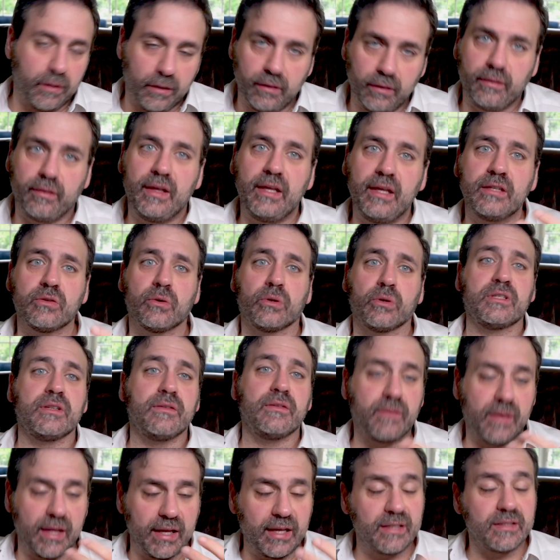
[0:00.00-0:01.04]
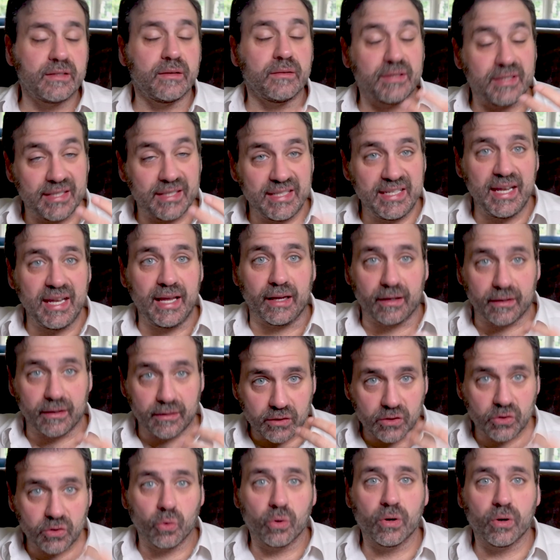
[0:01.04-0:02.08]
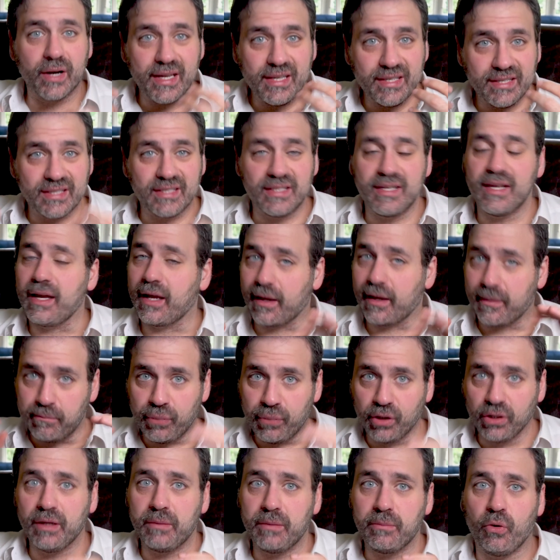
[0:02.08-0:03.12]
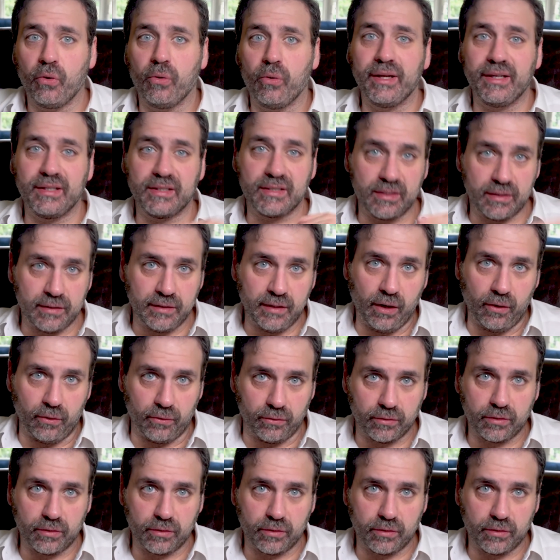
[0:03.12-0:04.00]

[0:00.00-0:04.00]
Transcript: These sorts of things stick. Stories stick. Bullet points don't.